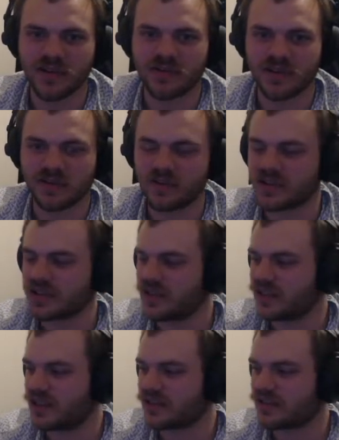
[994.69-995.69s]
I really appreciate
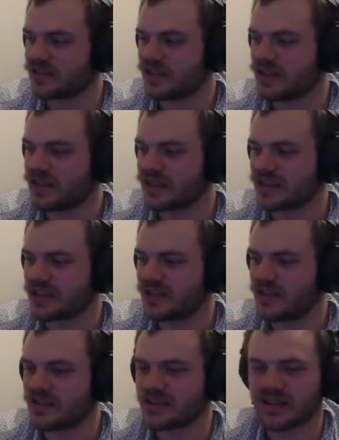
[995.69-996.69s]
that." Because then the next thing you
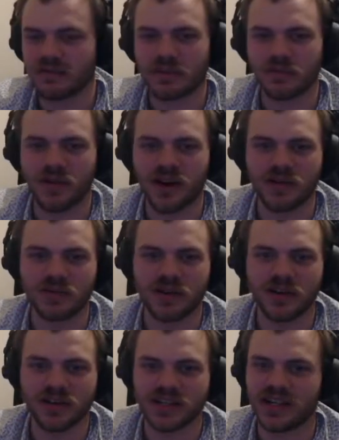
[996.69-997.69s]
know, he's going to bring more
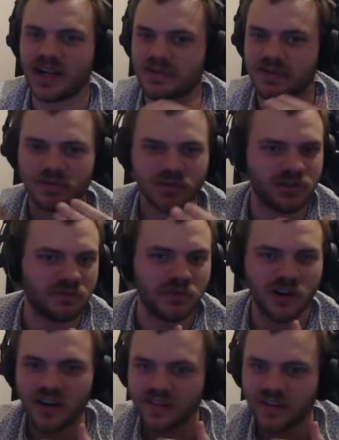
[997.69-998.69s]
Haribos. And then I'm some sort of
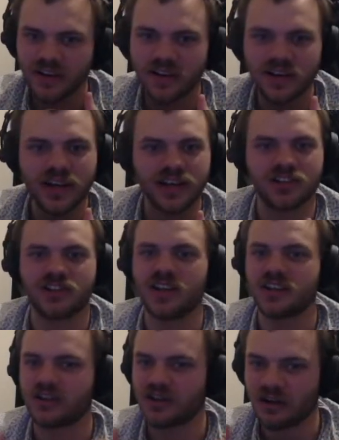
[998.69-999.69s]
pervert
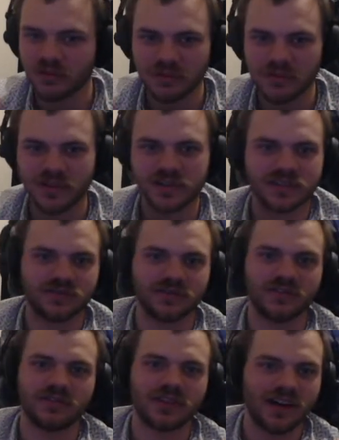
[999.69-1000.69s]
exchanging compliments
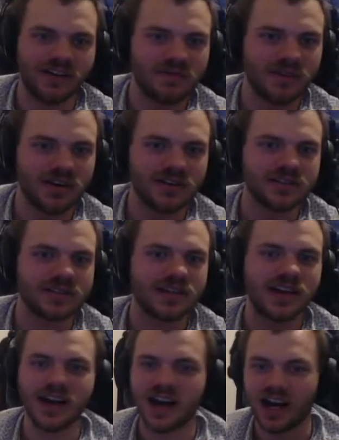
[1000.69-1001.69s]
for Haribos.
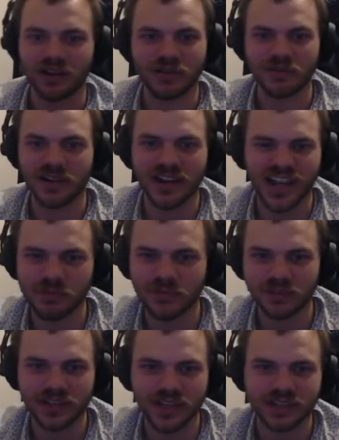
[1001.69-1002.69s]
I don't want to be
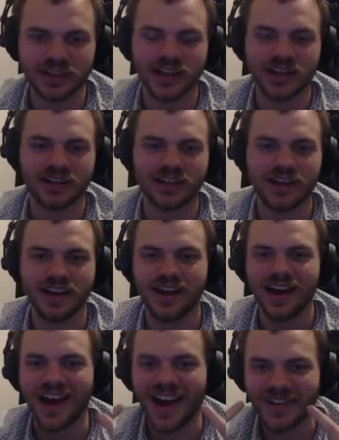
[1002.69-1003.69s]
labeled like that.
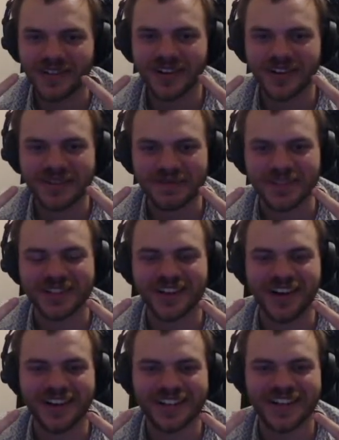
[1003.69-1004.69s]
I have grown this
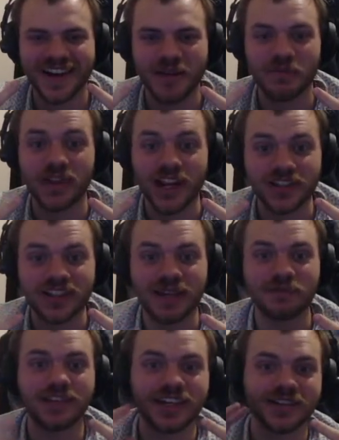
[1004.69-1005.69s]
mustache. But that's to
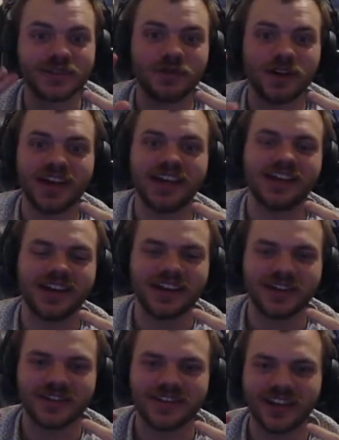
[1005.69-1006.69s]
keep the kids away.
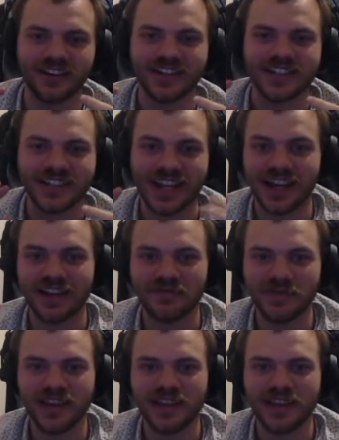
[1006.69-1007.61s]
Because they'll get scared of me.